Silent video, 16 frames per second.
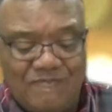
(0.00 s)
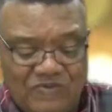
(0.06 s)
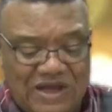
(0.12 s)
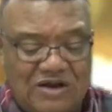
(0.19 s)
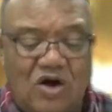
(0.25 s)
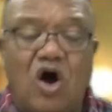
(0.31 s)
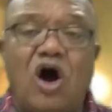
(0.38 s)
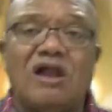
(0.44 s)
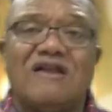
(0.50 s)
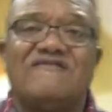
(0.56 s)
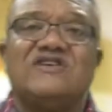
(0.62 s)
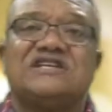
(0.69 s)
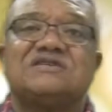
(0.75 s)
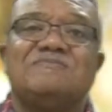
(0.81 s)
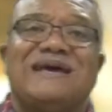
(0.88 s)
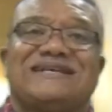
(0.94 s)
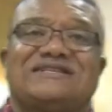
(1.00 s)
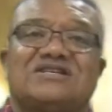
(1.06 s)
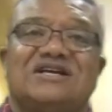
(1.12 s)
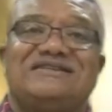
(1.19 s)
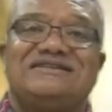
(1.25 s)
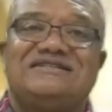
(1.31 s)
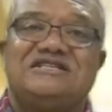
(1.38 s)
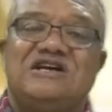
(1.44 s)
And all of this makes
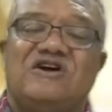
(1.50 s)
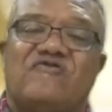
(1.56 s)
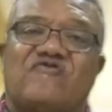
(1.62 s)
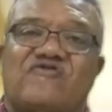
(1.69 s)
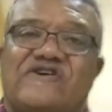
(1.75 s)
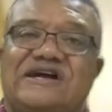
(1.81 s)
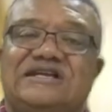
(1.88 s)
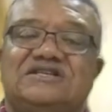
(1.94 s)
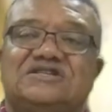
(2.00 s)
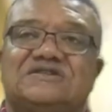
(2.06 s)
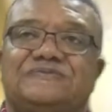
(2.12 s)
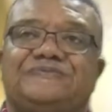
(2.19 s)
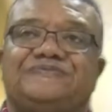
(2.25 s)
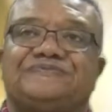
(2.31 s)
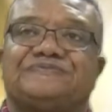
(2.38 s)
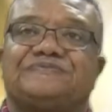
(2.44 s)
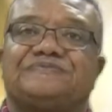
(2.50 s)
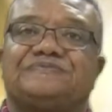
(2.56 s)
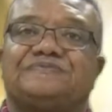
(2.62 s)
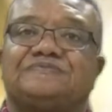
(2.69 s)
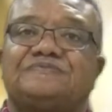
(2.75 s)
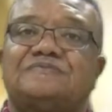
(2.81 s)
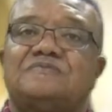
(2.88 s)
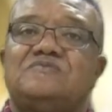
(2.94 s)
a difference
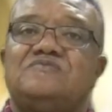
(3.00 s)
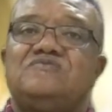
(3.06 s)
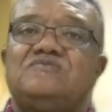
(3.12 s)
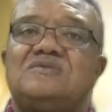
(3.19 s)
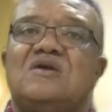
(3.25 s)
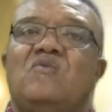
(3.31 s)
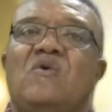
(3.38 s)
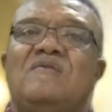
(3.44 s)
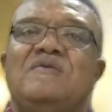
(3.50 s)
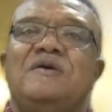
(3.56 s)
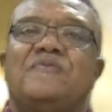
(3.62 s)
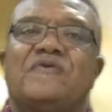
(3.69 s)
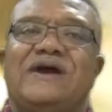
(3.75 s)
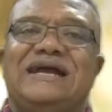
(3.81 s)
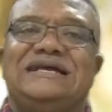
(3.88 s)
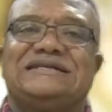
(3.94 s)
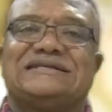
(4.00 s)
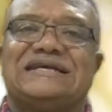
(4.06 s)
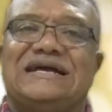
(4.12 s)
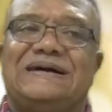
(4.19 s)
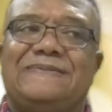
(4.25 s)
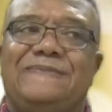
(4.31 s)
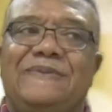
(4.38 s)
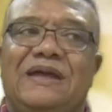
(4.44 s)
when we praise
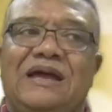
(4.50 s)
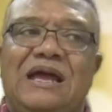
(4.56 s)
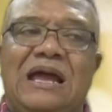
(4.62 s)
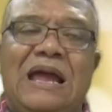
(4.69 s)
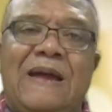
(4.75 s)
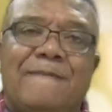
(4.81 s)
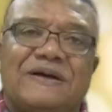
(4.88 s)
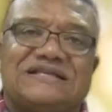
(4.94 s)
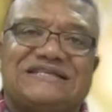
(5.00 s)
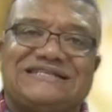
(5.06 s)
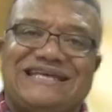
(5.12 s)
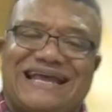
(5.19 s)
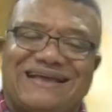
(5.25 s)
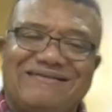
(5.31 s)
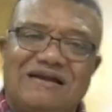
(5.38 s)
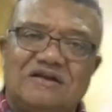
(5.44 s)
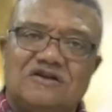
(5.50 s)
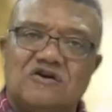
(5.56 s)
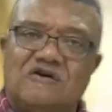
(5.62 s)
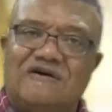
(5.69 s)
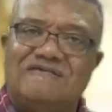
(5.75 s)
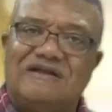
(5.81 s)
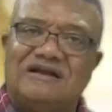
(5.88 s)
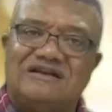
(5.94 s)
him, particularly
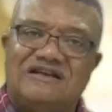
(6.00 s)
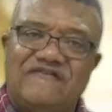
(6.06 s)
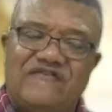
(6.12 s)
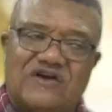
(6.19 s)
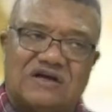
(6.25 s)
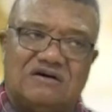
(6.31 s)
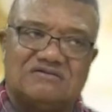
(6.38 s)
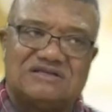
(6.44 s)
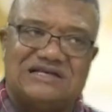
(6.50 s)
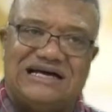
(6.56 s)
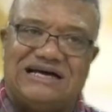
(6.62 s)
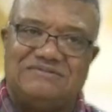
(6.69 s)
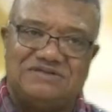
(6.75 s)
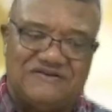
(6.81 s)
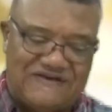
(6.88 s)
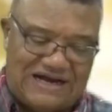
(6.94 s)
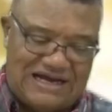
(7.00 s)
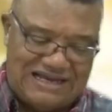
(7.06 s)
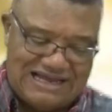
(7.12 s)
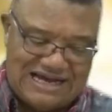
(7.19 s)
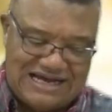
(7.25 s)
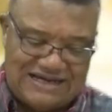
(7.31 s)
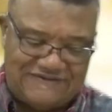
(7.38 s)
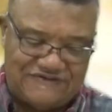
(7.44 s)
during the difficult times of our
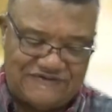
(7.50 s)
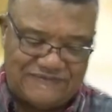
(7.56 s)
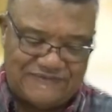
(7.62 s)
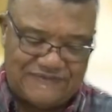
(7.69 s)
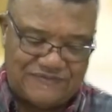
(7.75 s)
lives.